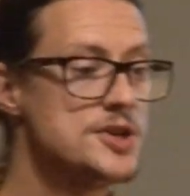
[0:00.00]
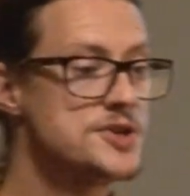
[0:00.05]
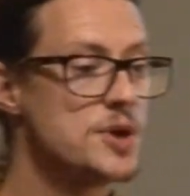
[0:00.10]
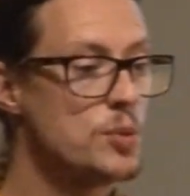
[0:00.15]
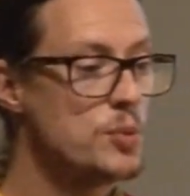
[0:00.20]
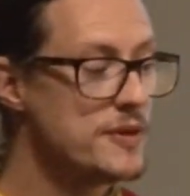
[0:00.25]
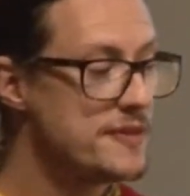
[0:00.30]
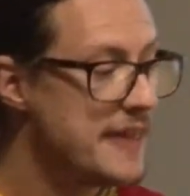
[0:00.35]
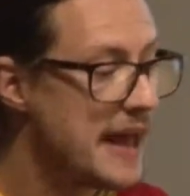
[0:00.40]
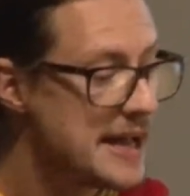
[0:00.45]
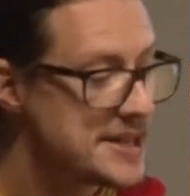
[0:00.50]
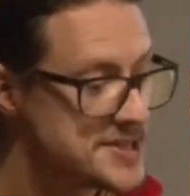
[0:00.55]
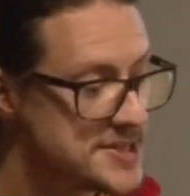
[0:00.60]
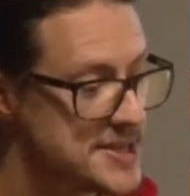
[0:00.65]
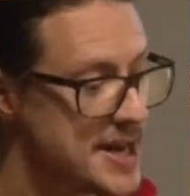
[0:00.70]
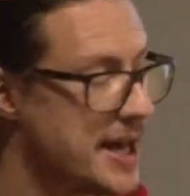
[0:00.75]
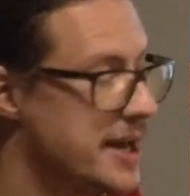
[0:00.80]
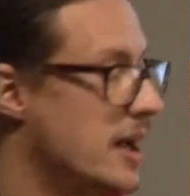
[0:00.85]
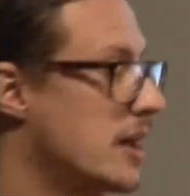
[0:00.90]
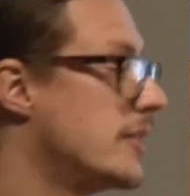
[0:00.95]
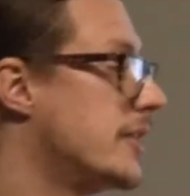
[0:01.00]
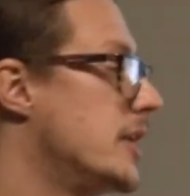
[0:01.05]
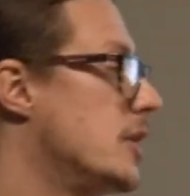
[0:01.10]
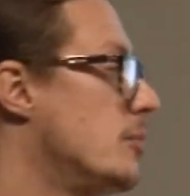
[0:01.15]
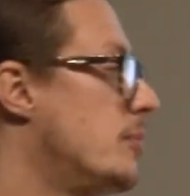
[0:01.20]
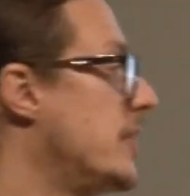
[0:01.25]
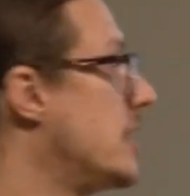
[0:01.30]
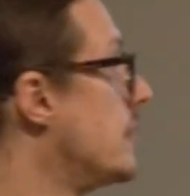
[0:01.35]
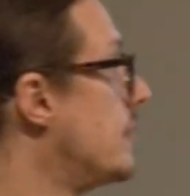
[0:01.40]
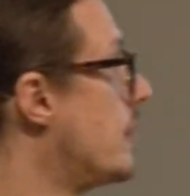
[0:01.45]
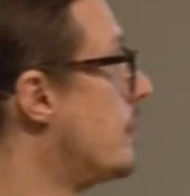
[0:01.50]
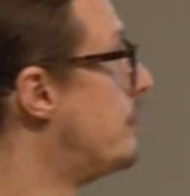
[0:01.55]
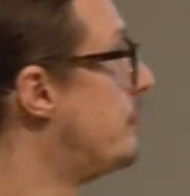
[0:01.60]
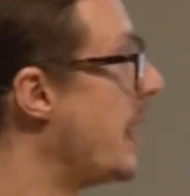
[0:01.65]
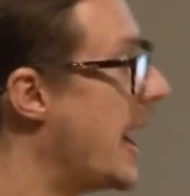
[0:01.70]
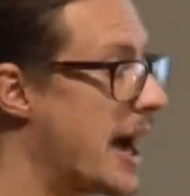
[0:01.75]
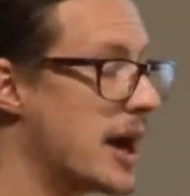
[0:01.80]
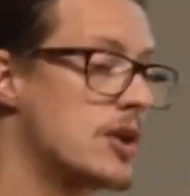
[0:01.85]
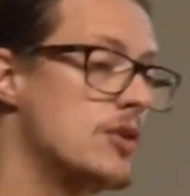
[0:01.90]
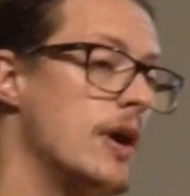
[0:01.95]
So with that said, a little bit of a
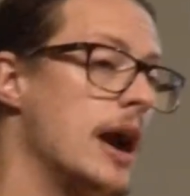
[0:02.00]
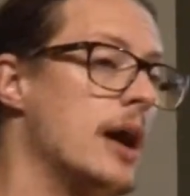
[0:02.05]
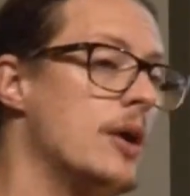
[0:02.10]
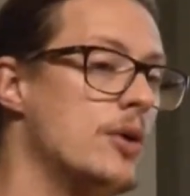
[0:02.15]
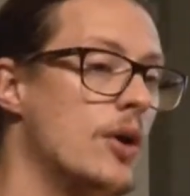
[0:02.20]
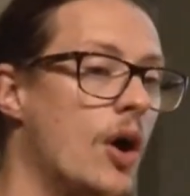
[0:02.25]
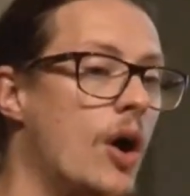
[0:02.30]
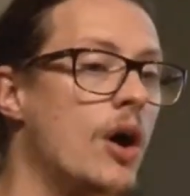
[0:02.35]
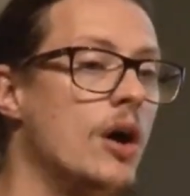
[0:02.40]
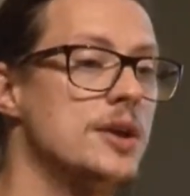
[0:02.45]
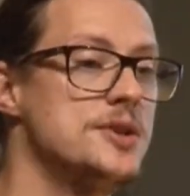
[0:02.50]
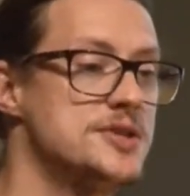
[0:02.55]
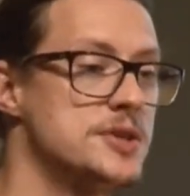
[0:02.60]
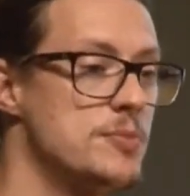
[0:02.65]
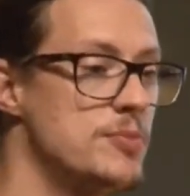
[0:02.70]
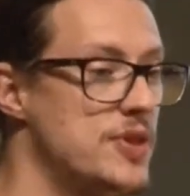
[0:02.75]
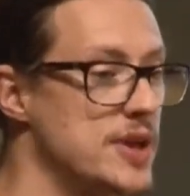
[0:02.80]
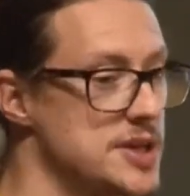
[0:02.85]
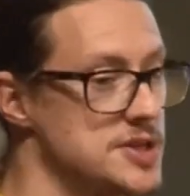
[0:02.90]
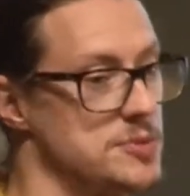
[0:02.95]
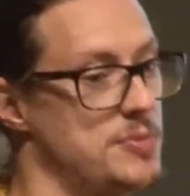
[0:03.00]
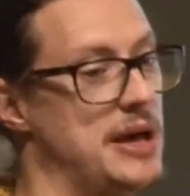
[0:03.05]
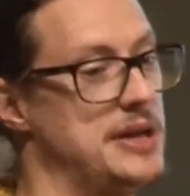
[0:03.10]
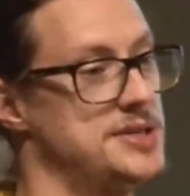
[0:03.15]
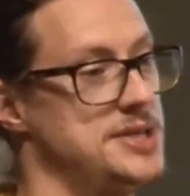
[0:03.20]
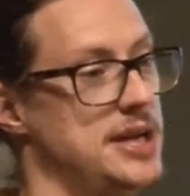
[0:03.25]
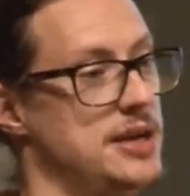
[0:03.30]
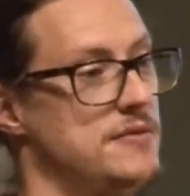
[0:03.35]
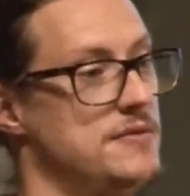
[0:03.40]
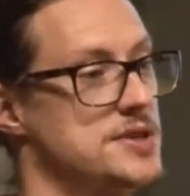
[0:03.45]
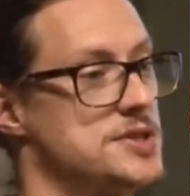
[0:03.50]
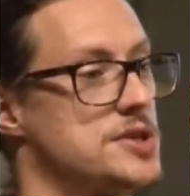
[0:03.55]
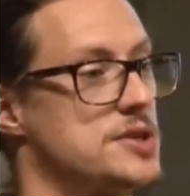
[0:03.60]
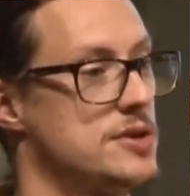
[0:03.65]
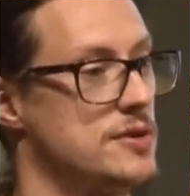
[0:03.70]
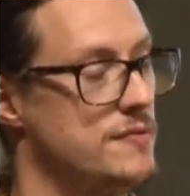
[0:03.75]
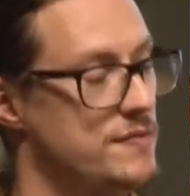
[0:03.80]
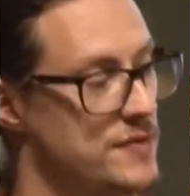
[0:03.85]
background on some things about data